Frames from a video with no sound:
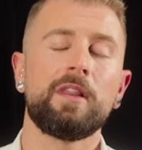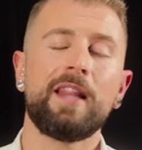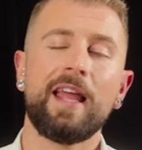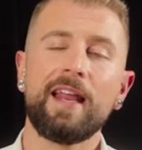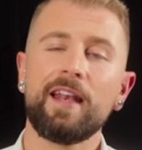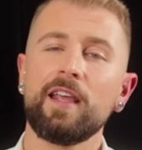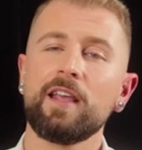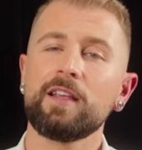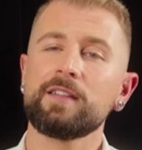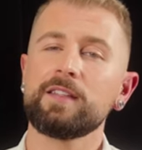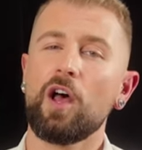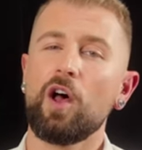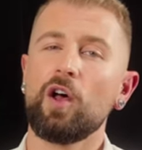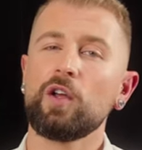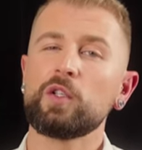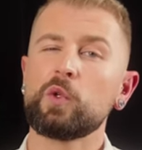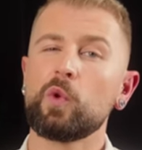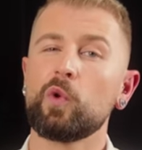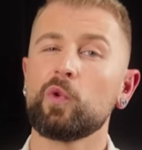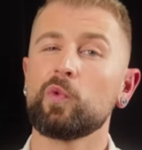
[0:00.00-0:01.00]
Lighting is
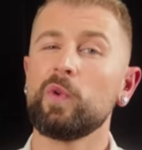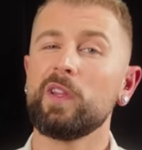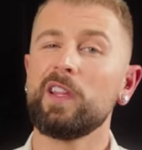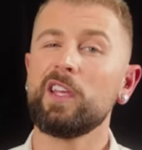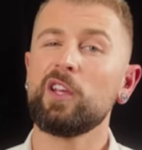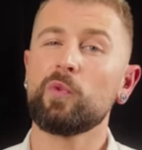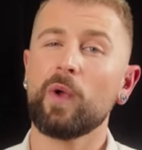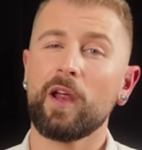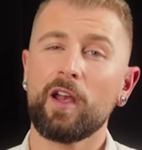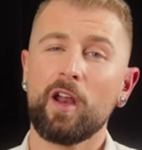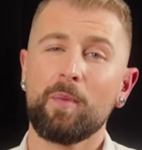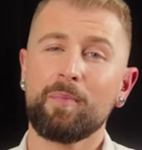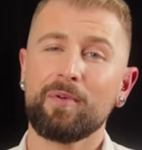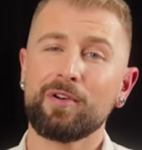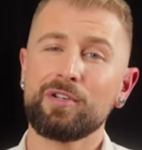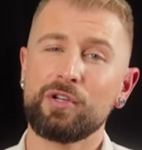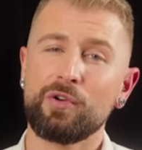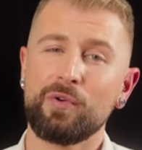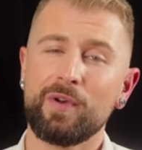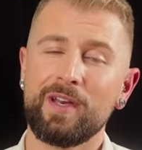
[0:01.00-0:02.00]
also a really great
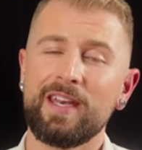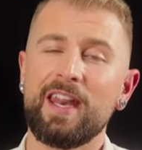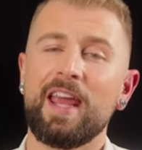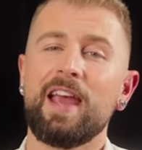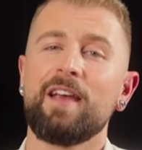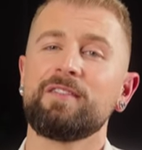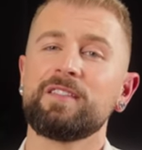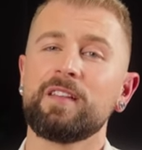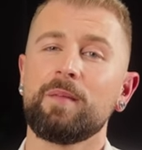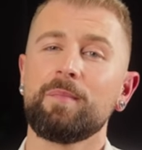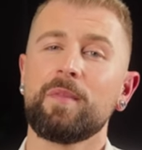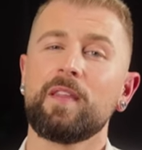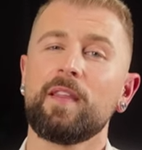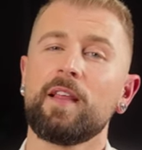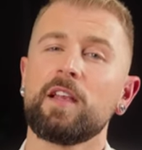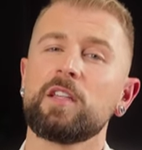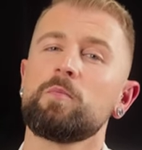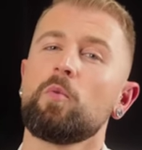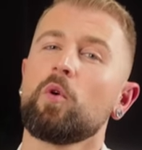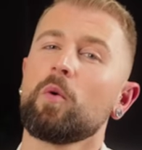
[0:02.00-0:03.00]
opportunity to have something
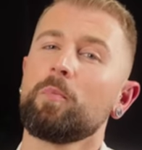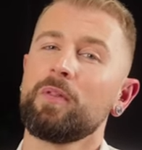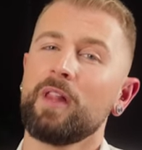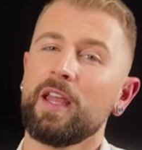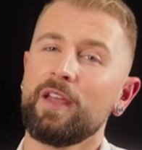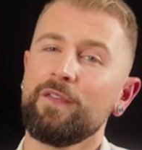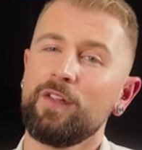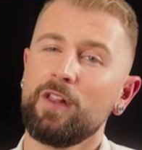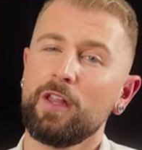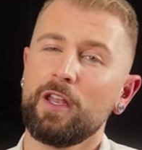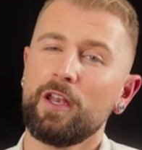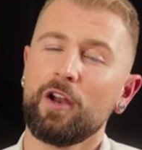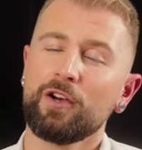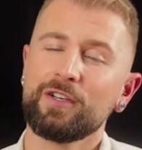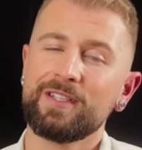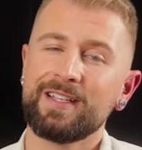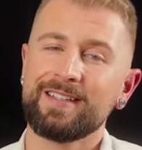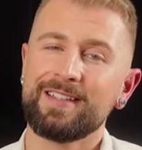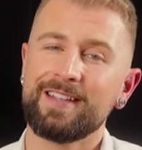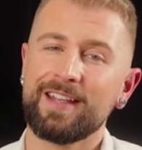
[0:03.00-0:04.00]
that is more playful and
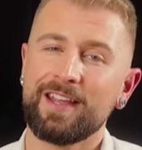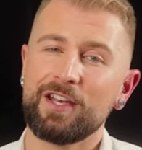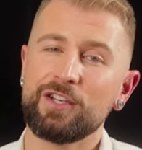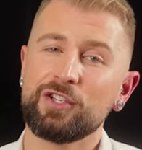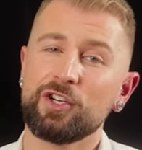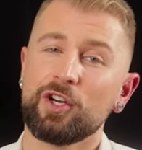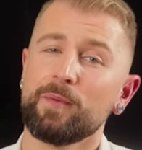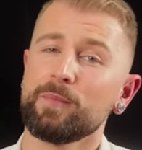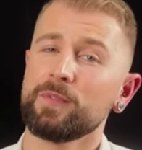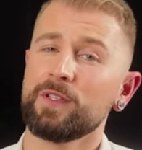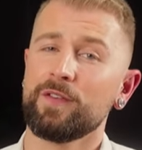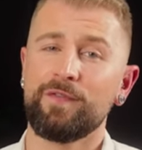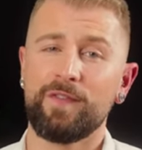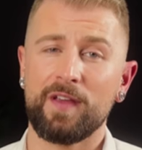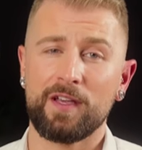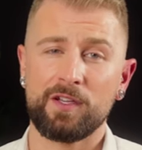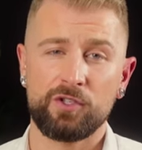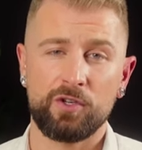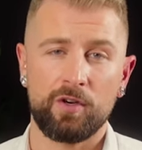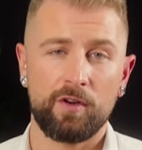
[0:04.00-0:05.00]
artistic in terms of
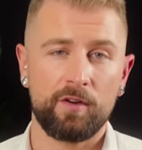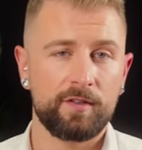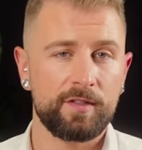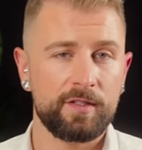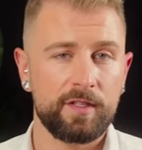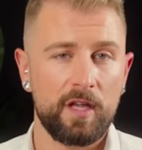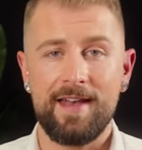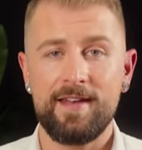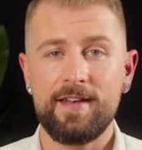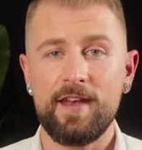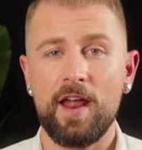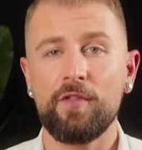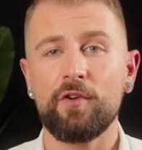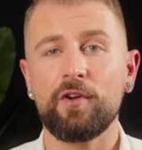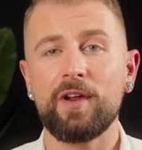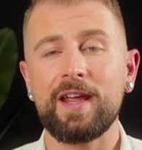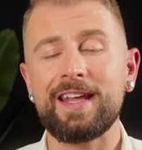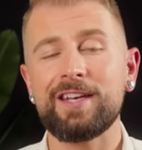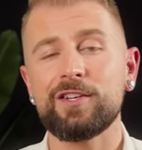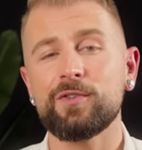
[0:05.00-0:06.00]
fixtures.
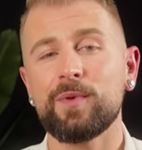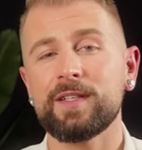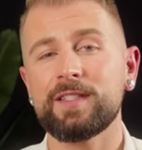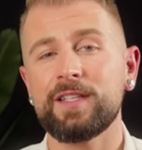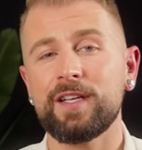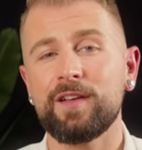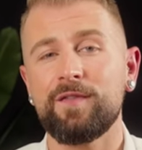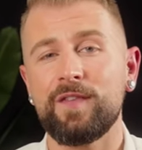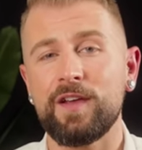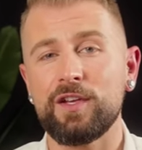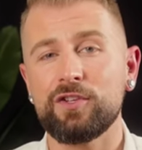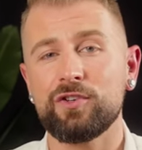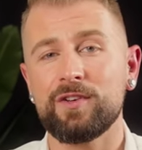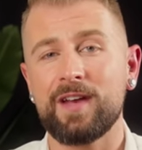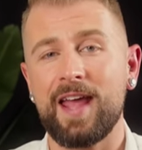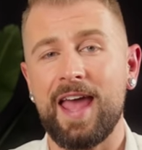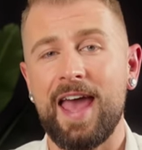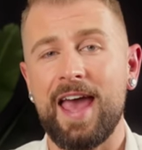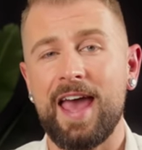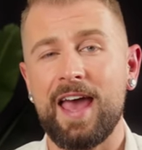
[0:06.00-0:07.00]
Another interesting feature
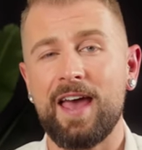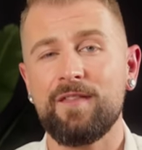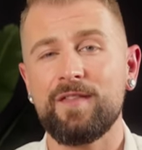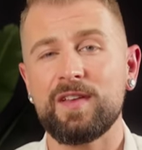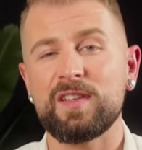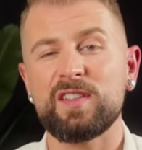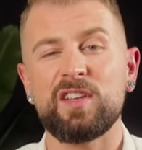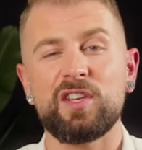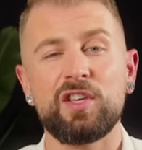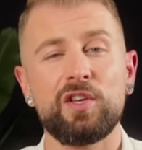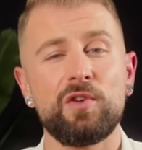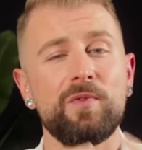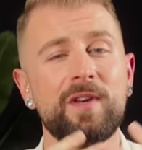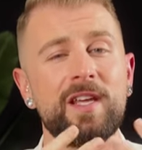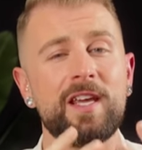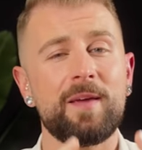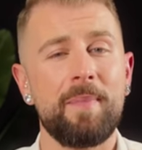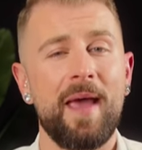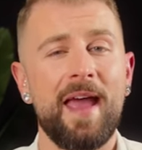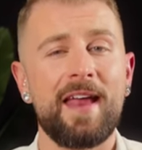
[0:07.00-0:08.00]
to have is a
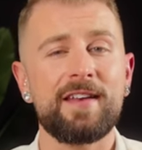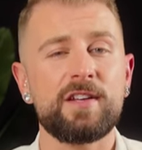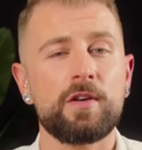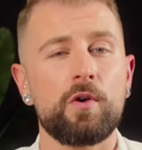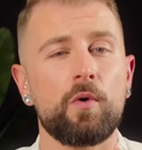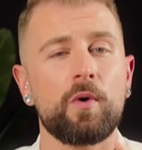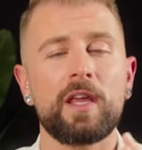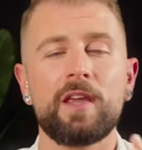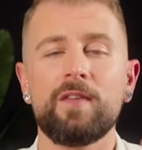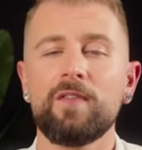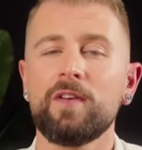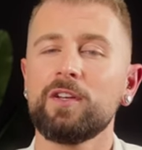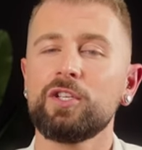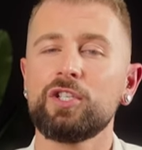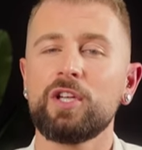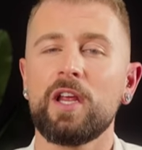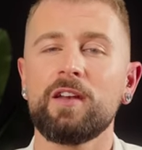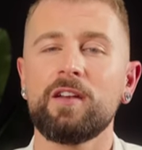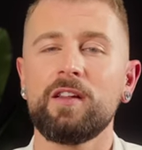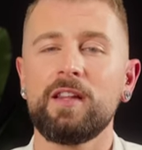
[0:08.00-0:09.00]
unique pendant or even a
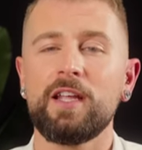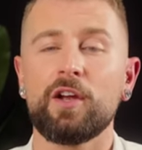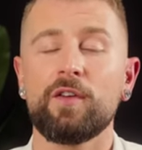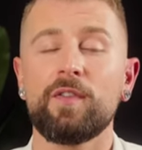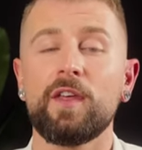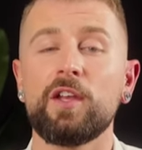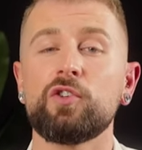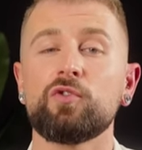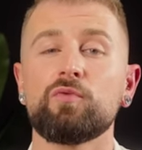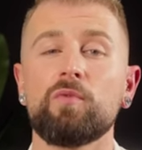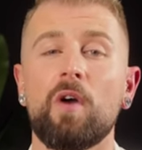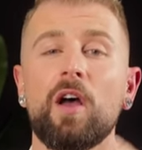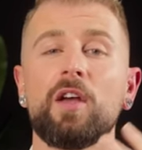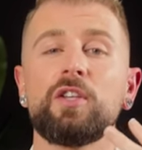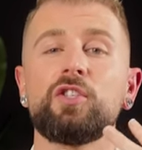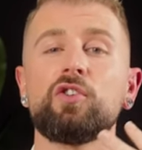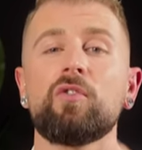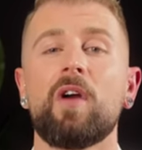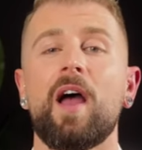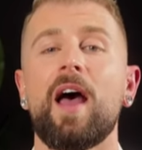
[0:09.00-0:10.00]
chandelier that
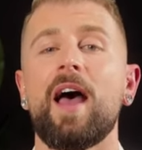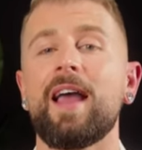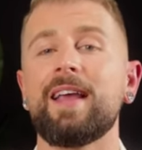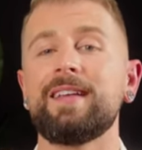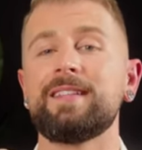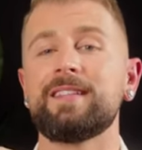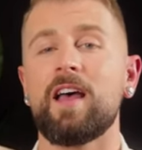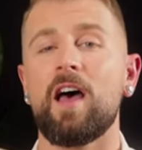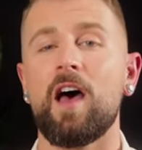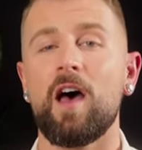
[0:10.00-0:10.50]
draws your eyes